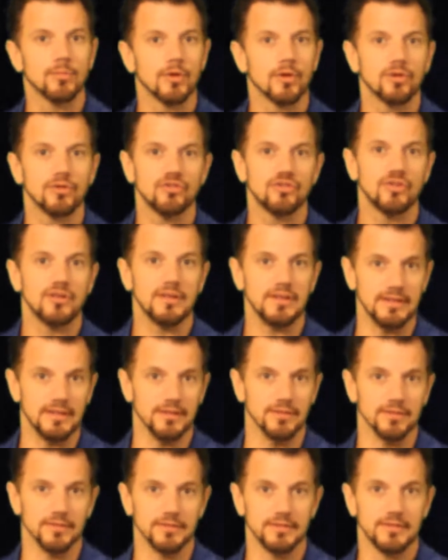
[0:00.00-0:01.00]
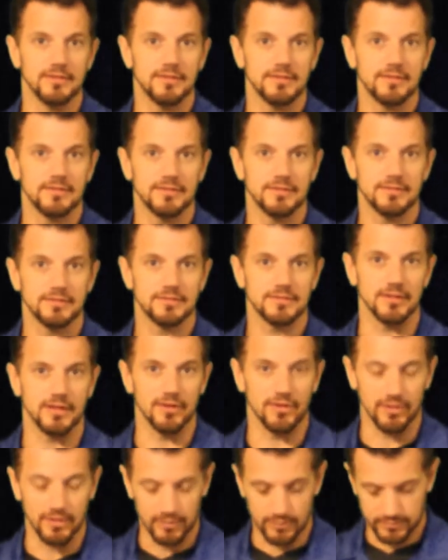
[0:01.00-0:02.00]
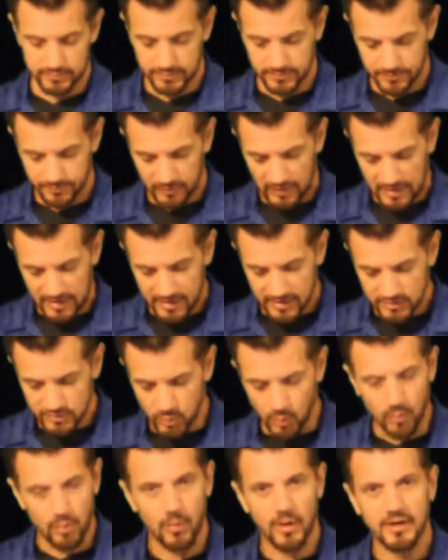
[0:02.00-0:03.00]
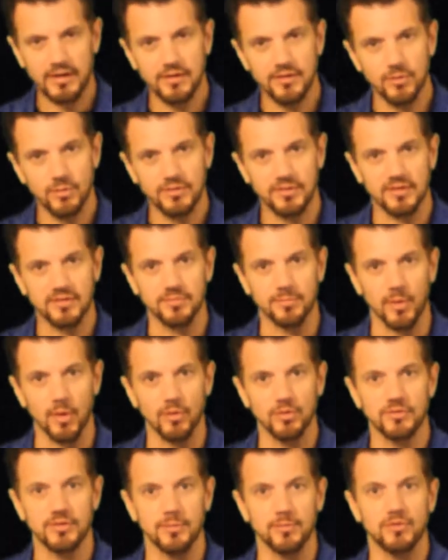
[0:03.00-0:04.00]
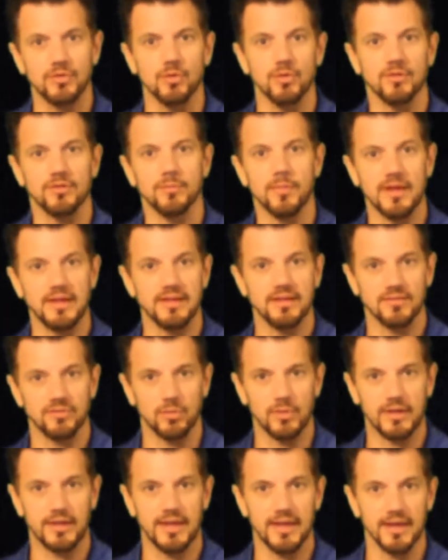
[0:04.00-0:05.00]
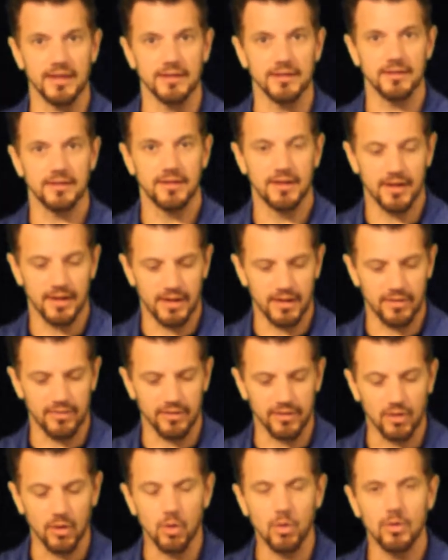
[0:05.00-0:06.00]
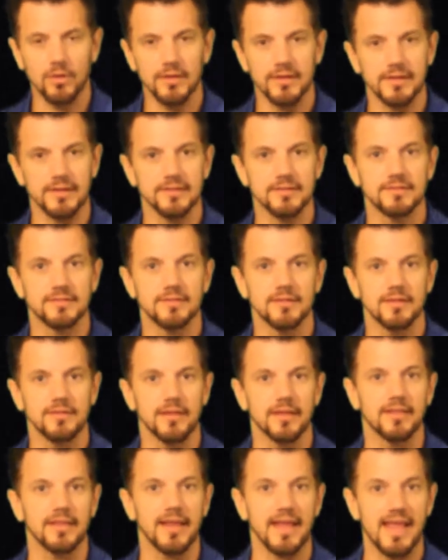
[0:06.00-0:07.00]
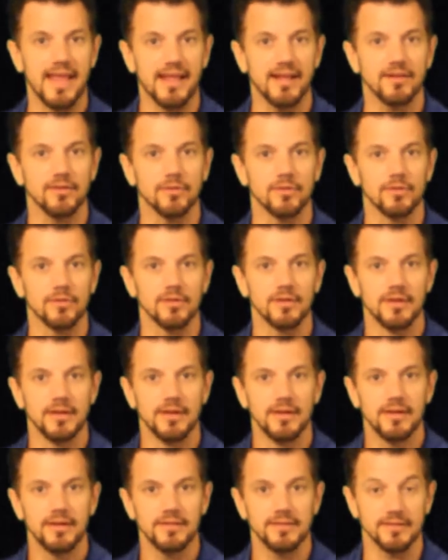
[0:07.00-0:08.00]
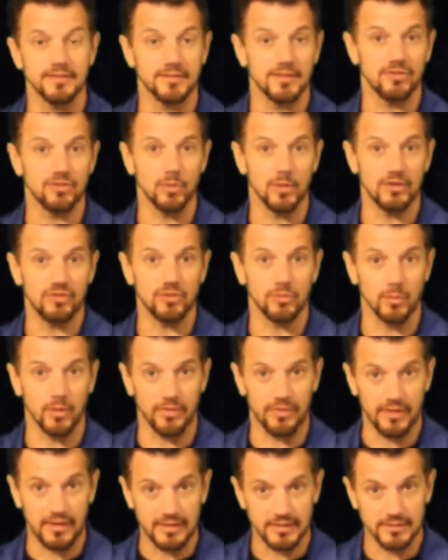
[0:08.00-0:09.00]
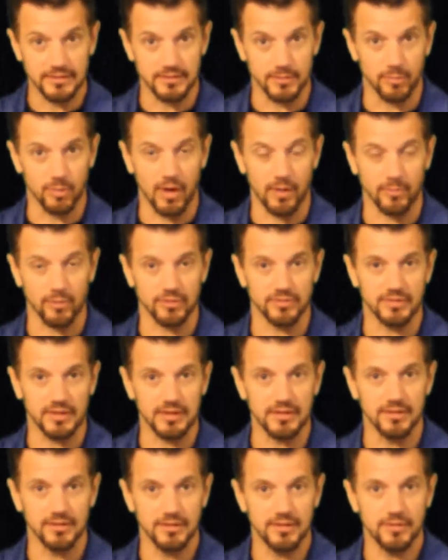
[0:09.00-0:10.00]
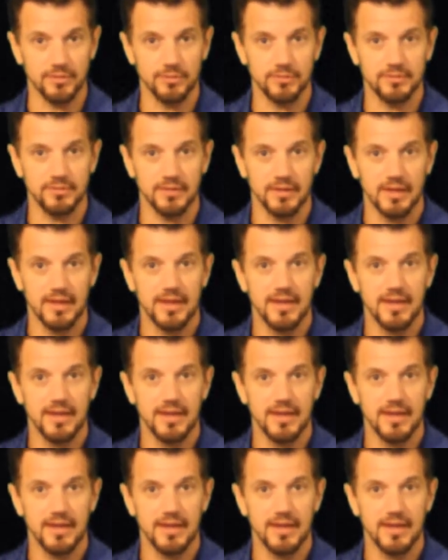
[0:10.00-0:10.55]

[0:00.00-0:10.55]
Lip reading: merge yield scenarios. So what we want to do is expose them to as many as we can. The goal is that they handle the situation with the proper signal use,